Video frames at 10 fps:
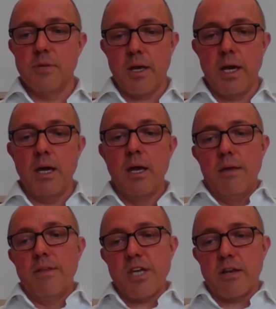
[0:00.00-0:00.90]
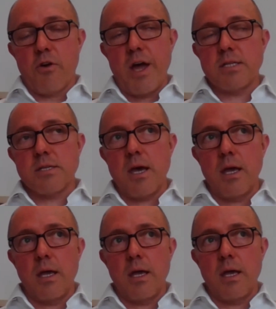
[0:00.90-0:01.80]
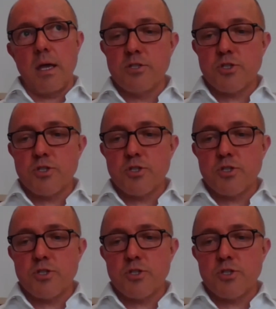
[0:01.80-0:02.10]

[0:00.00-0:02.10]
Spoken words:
Okay, there's that great saying, Ian